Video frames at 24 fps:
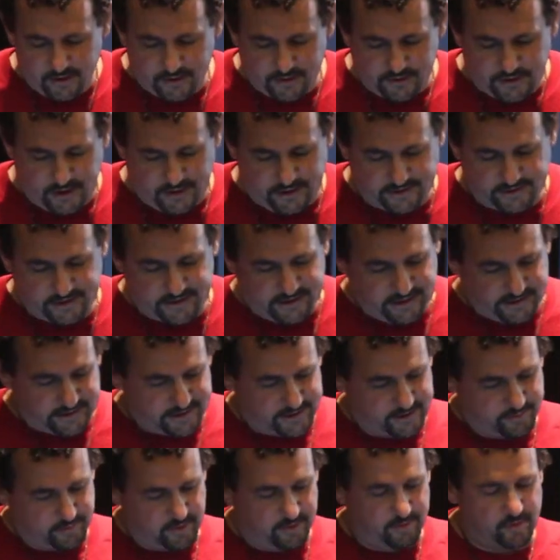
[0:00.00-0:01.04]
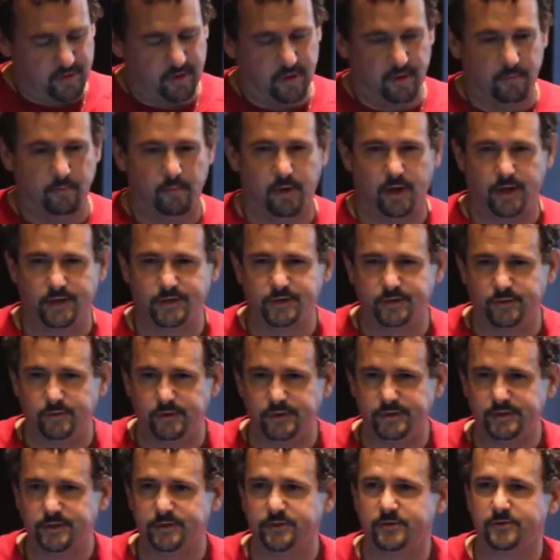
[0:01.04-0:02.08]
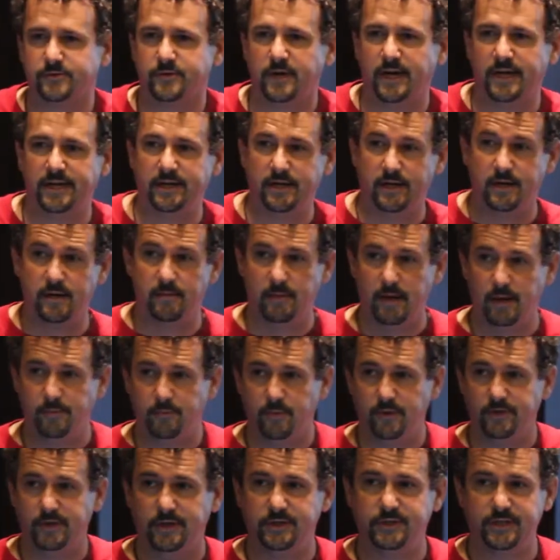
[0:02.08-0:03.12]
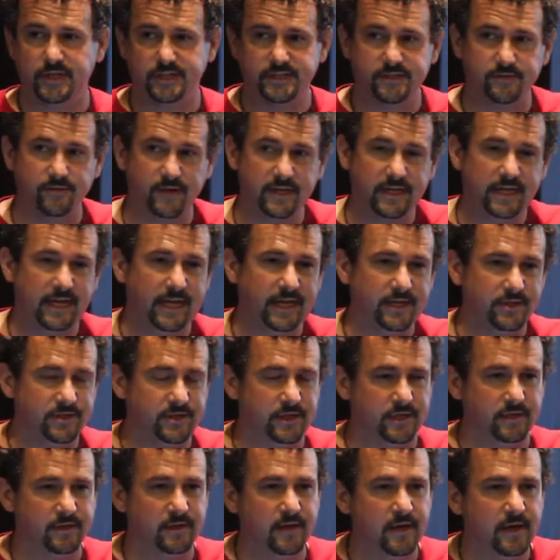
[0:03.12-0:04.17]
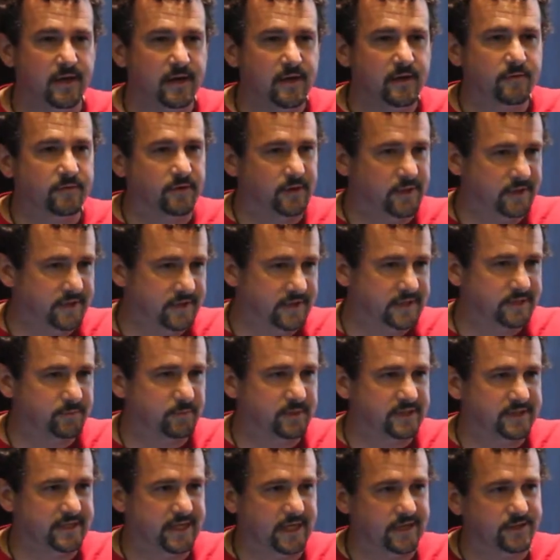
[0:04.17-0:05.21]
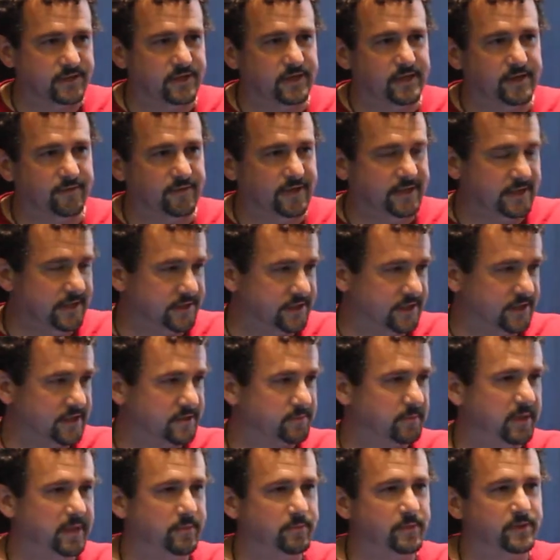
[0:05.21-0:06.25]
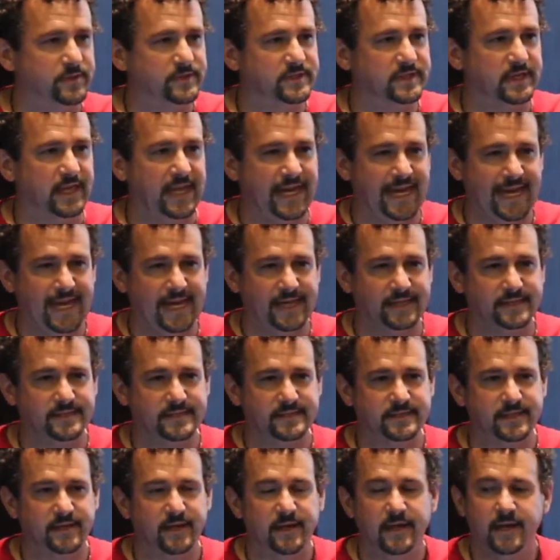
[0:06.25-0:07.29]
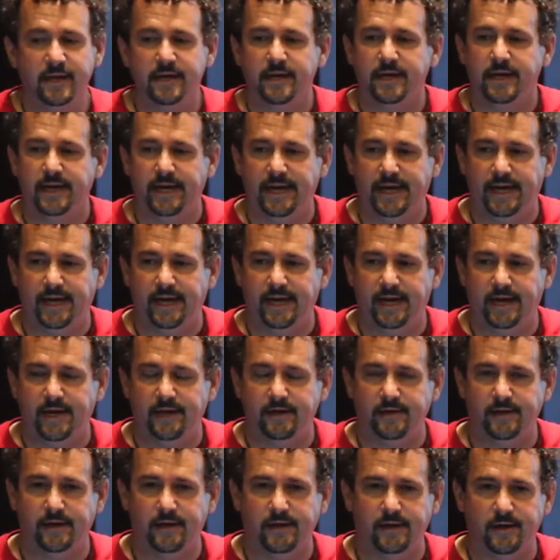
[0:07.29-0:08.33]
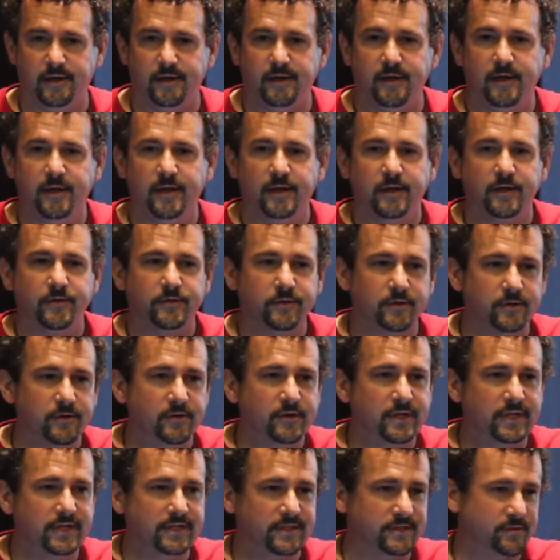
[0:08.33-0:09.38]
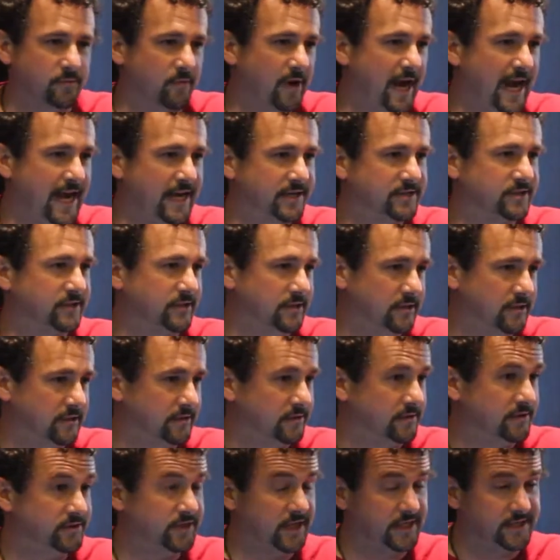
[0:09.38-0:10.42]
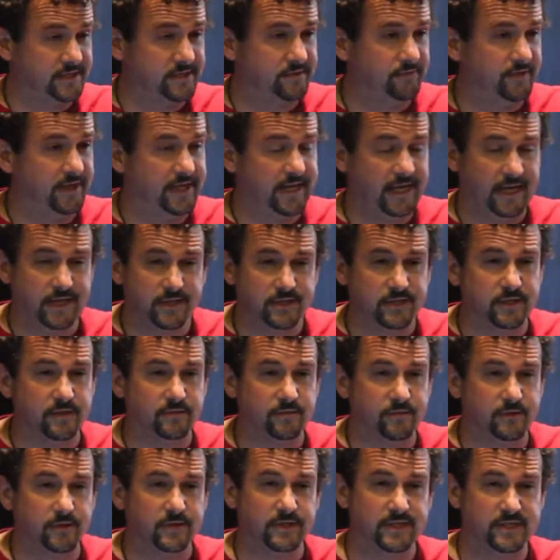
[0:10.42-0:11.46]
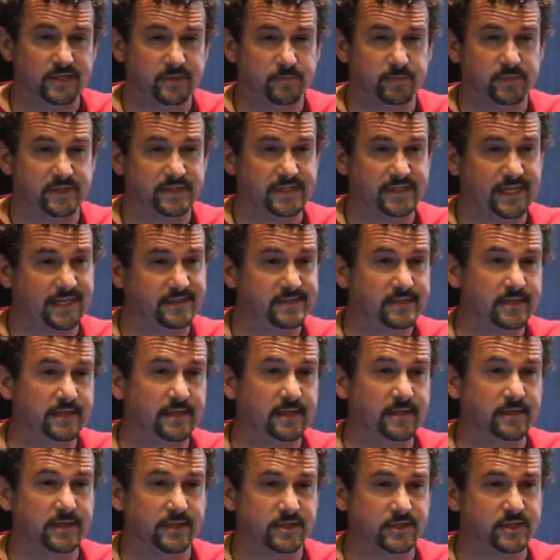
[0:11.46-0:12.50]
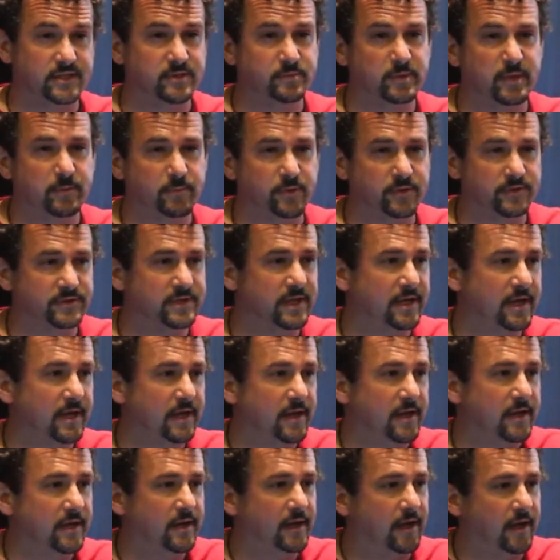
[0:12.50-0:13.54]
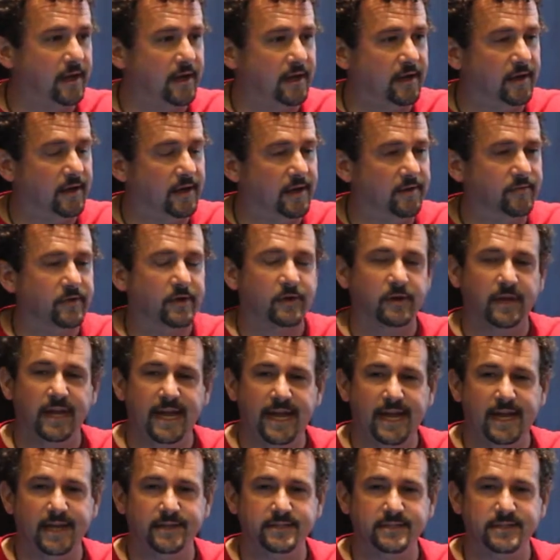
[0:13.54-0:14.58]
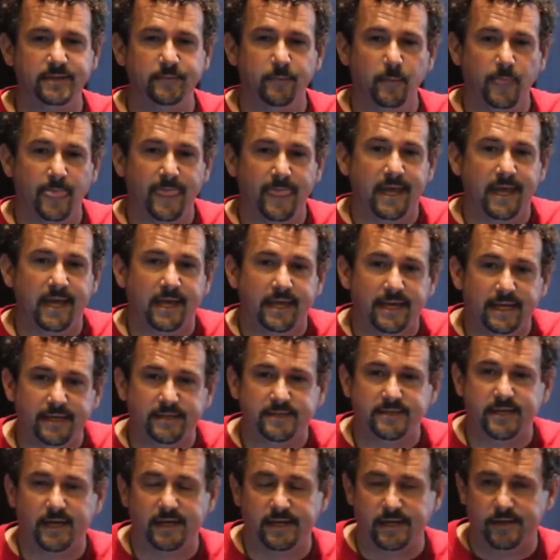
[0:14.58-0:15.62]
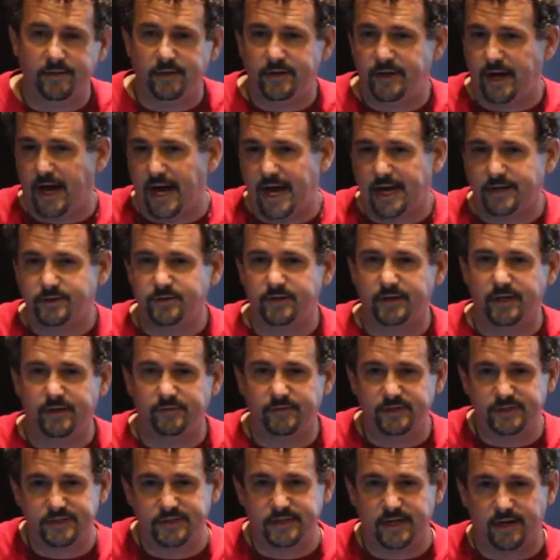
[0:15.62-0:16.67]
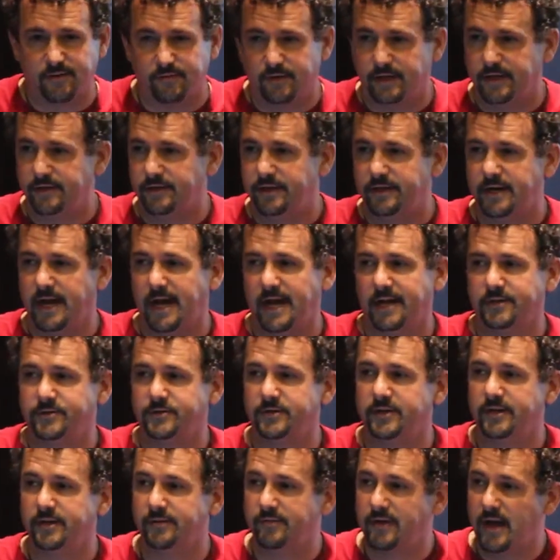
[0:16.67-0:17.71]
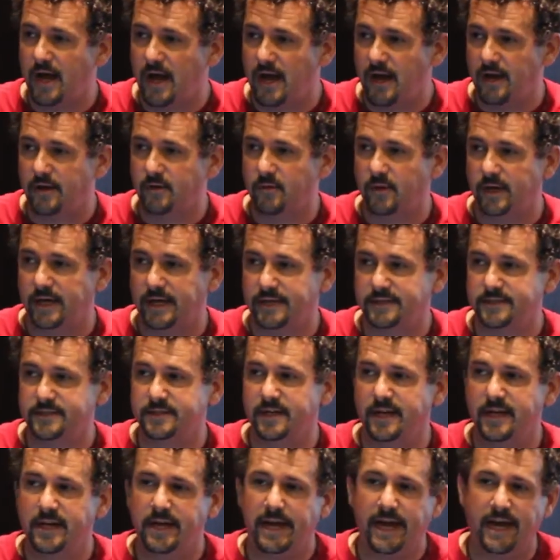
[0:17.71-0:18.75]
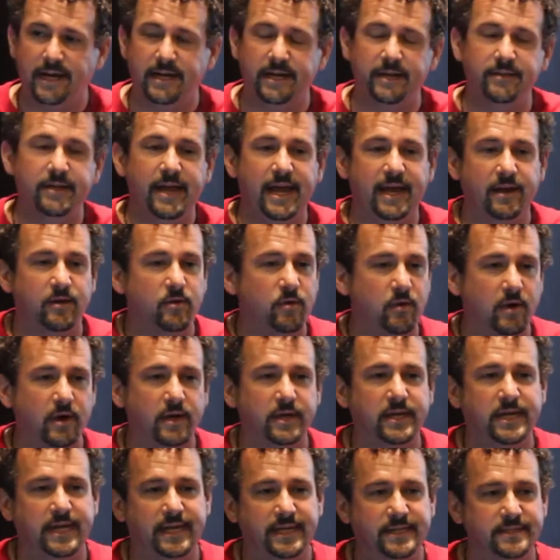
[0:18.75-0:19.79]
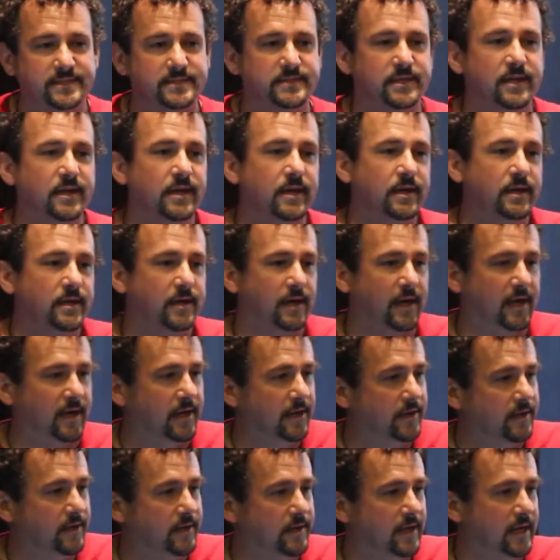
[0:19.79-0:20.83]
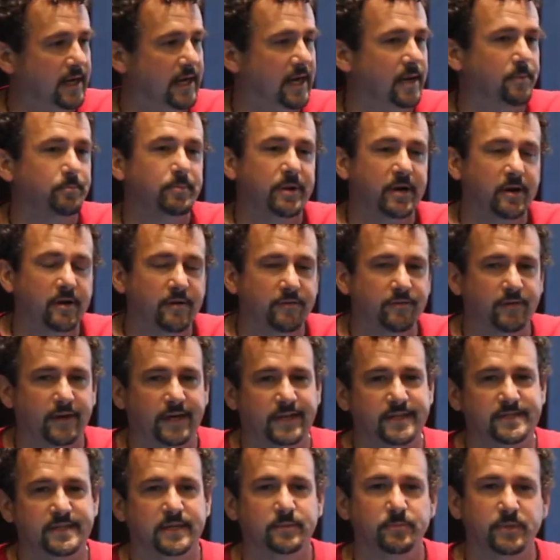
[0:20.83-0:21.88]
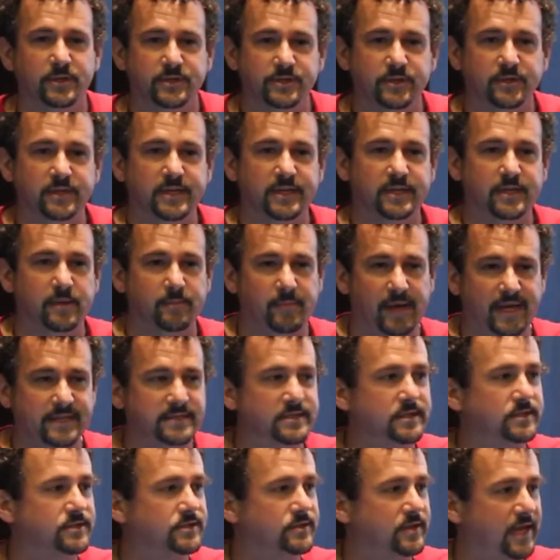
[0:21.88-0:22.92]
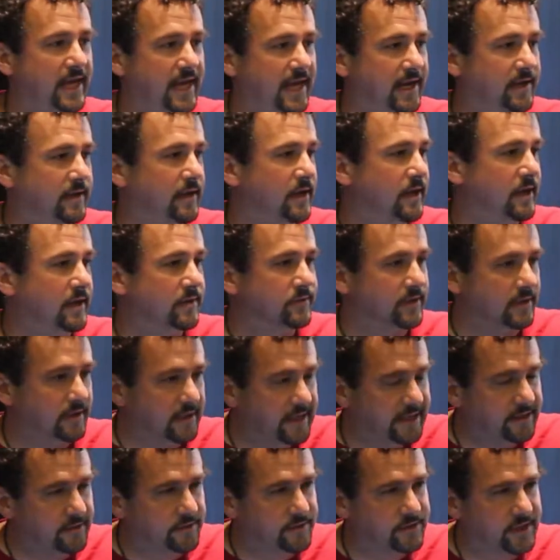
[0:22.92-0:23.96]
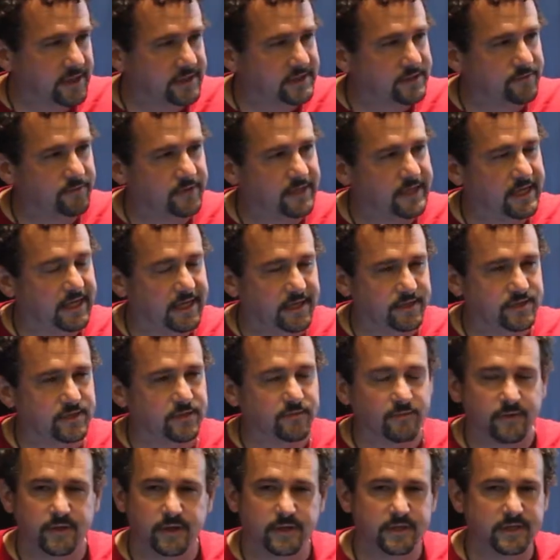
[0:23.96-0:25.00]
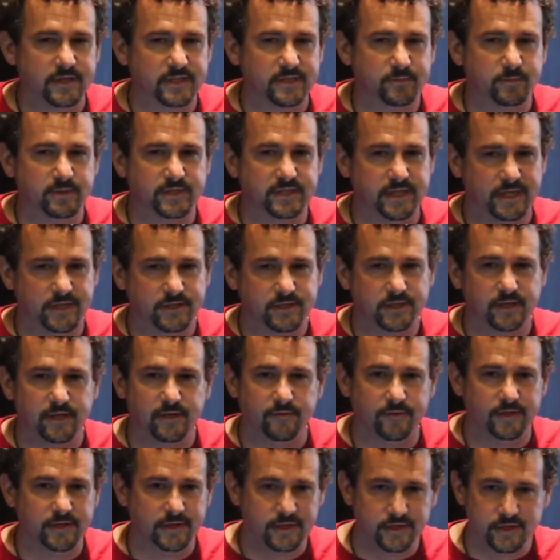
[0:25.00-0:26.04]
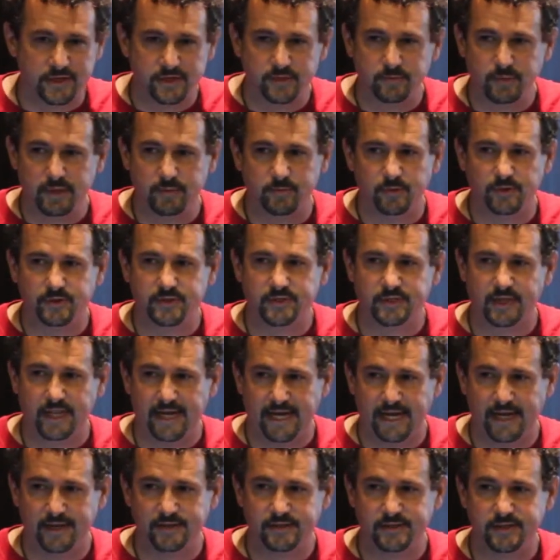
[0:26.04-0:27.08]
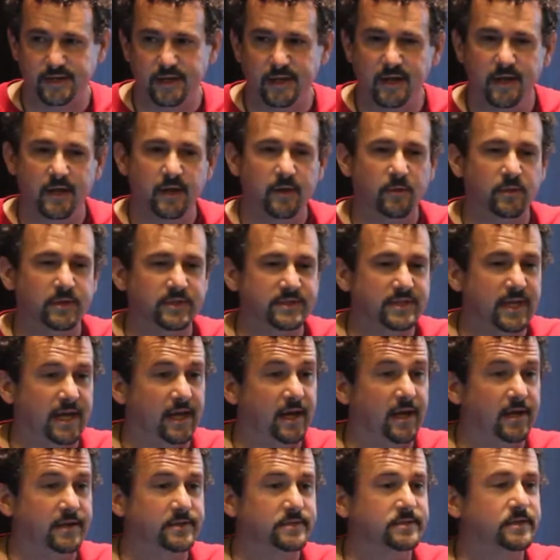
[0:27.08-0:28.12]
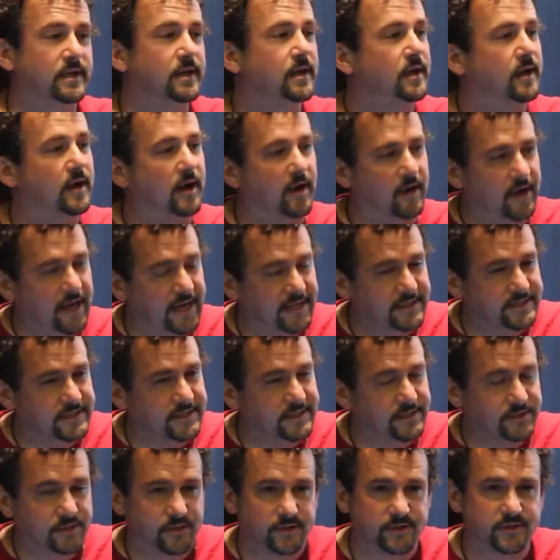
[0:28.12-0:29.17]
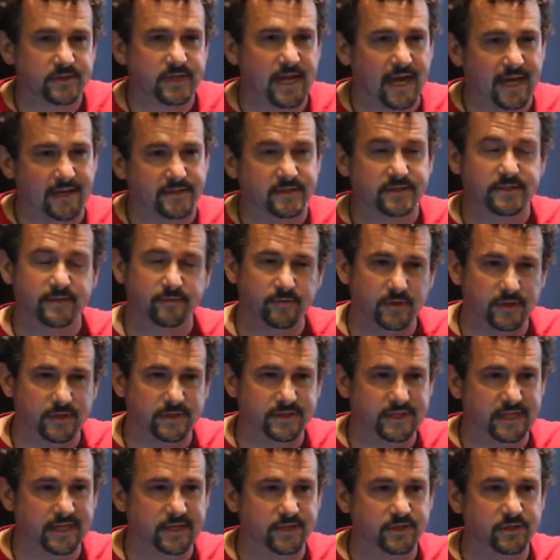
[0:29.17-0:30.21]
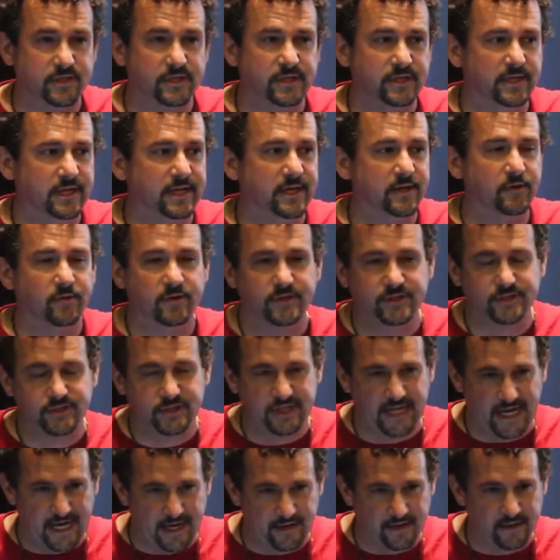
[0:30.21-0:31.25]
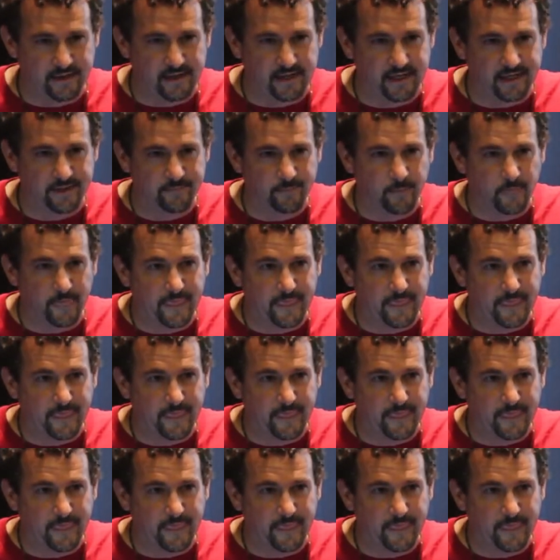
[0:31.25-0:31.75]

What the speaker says: Justice Supreme Court Marshall was trying to come up a justification for the dispossession of Indigenous peoples' lands. And through his rational justification for dispossessing Indigenous peoples of their lands, he cited the doctrine of discovery and the doctrine of conquest. And in that court case, and I'm paraphrasing, but you'll get the message that the legal justification for the dispossession of Indigenous peoples' lands was that our ancestors got civilization in Christianity.